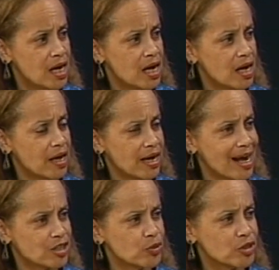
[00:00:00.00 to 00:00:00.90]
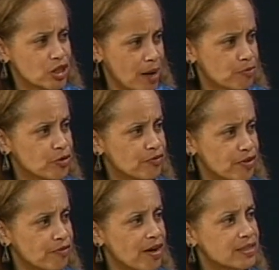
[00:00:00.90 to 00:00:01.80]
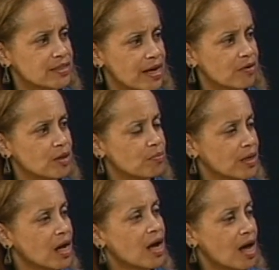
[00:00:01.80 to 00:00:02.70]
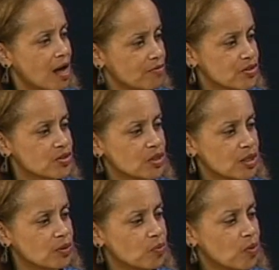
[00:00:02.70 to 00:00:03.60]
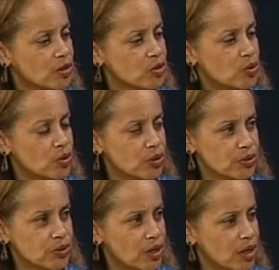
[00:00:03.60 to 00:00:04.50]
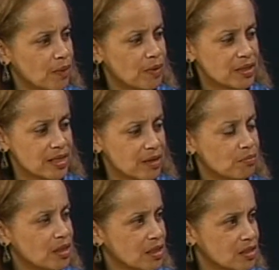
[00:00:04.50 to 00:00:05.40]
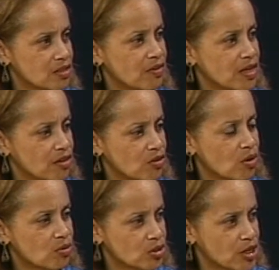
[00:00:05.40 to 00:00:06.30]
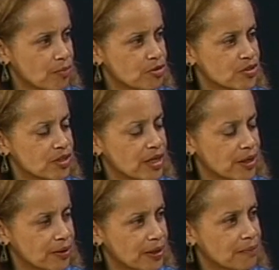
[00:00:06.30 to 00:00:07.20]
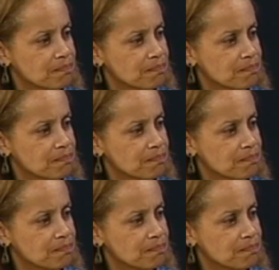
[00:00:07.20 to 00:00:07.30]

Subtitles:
an actual chapter in Fairfax County, but obviously one could attend meetings of any of the local chapters in the area.